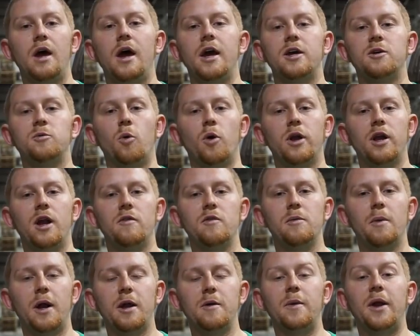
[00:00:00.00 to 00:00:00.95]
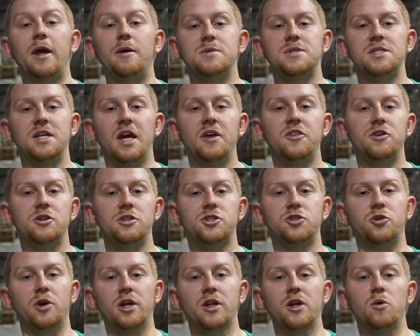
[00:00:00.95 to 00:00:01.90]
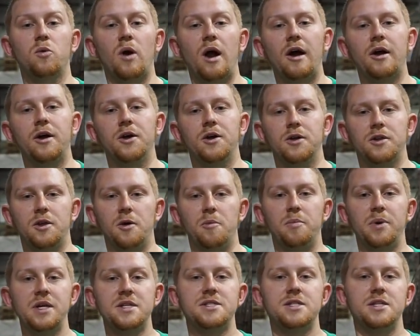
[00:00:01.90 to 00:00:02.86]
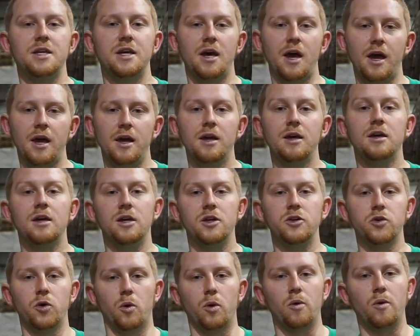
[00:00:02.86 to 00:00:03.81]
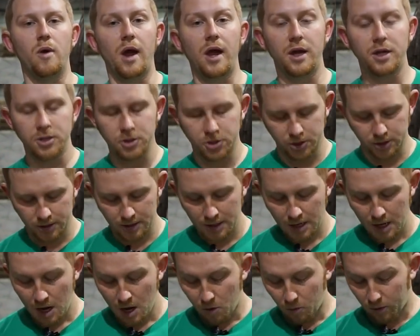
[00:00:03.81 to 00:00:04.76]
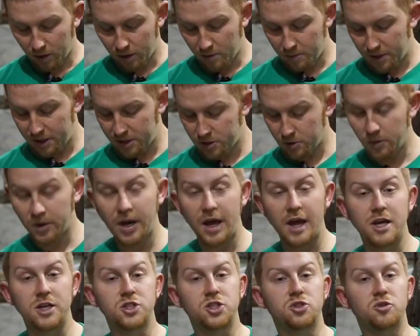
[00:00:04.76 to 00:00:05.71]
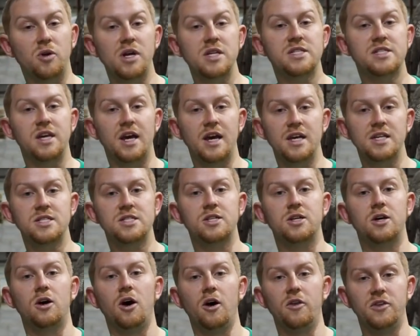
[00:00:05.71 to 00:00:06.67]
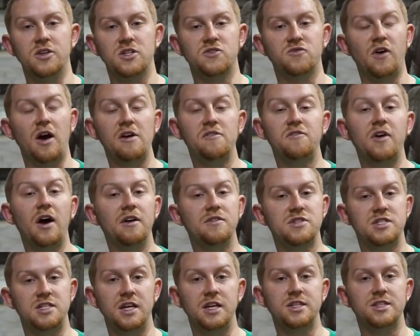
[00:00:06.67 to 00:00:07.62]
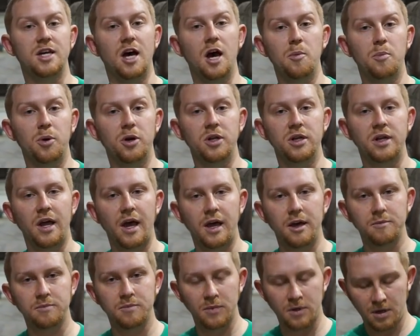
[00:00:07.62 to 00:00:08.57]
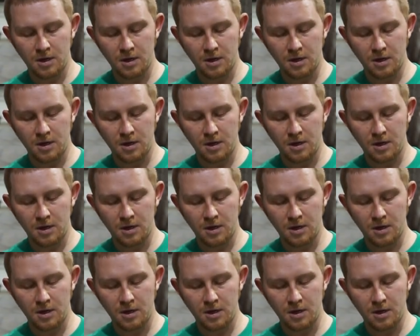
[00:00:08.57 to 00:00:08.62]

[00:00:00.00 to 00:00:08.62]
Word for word: Hey, good morning everybody. My name is Nathan Strickland. We're out here at the B C A indoor range. We're going to be doing a stress test on this five five six upper today.